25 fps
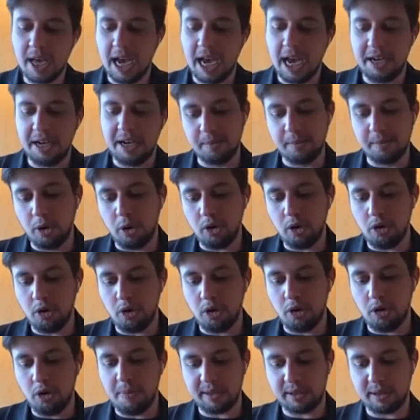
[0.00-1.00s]
And it's more
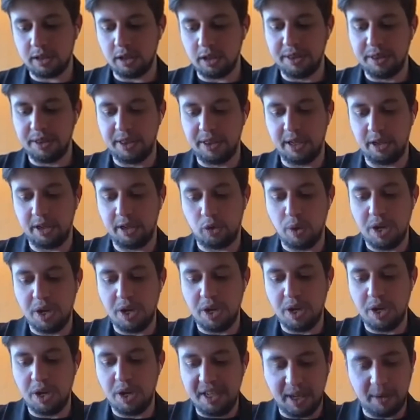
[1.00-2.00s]
about
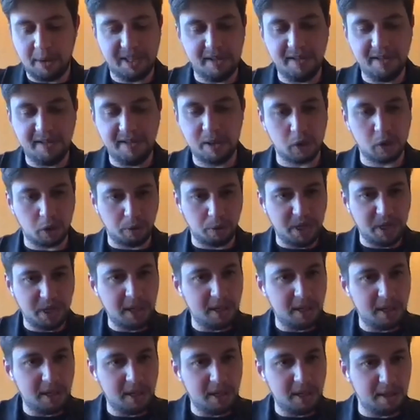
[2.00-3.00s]
creating a narrative and a story
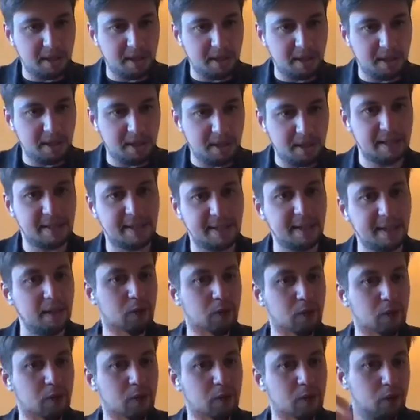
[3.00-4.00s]
that they can sell
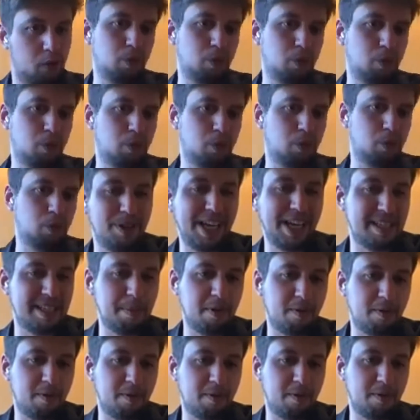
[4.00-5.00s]
to the next
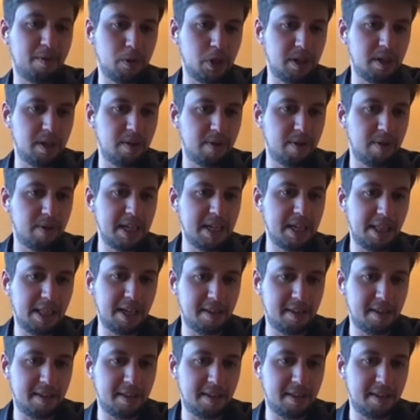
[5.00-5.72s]
step of the journey, right?